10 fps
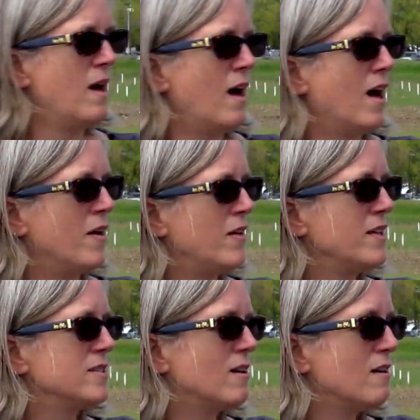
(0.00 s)
And
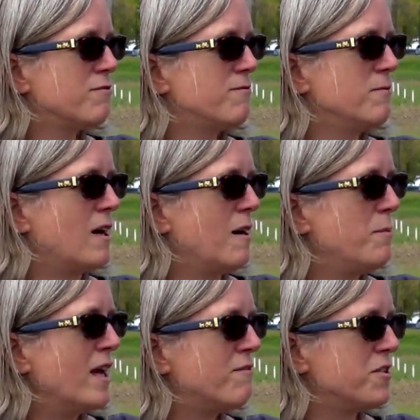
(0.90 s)
these are
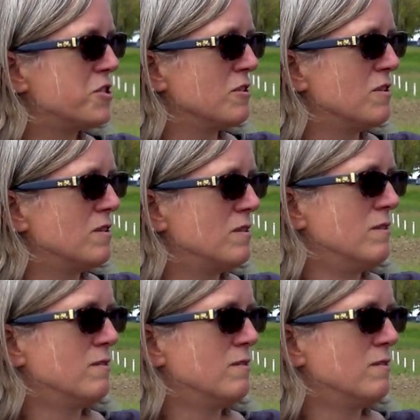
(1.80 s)
beneficial